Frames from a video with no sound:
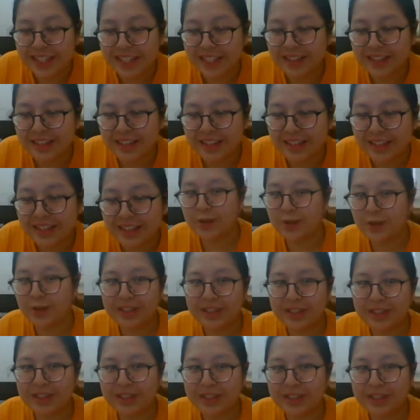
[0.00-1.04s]
because you don't
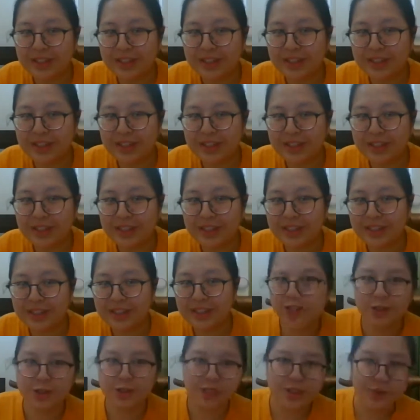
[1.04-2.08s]
think you're
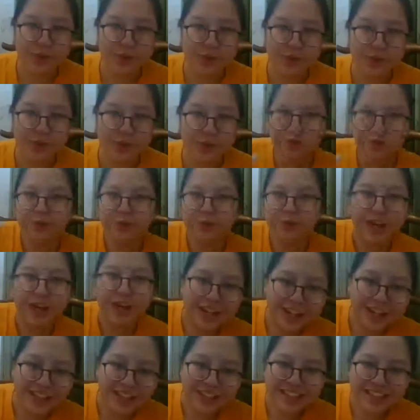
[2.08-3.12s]
stressed, but actually you're stressed,
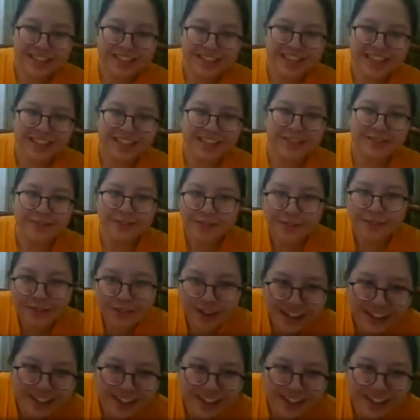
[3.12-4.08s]
so you go to fun things,